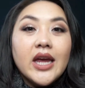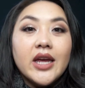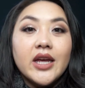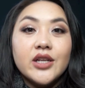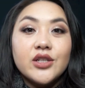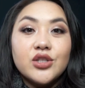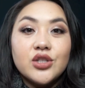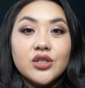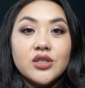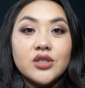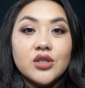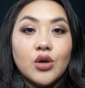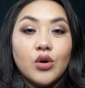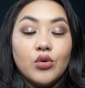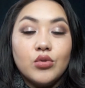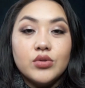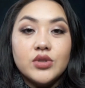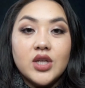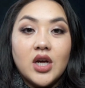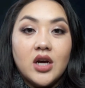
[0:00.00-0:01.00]
it just
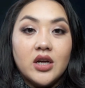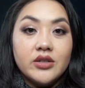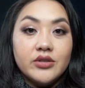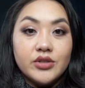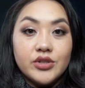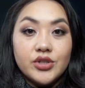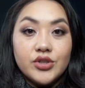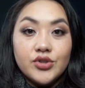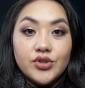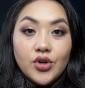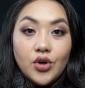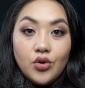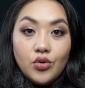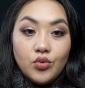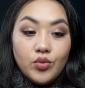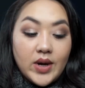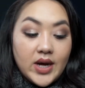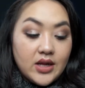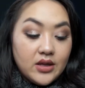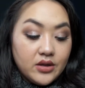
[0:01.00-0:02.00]
goes on so
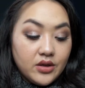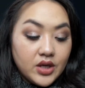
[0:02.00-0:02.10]
well.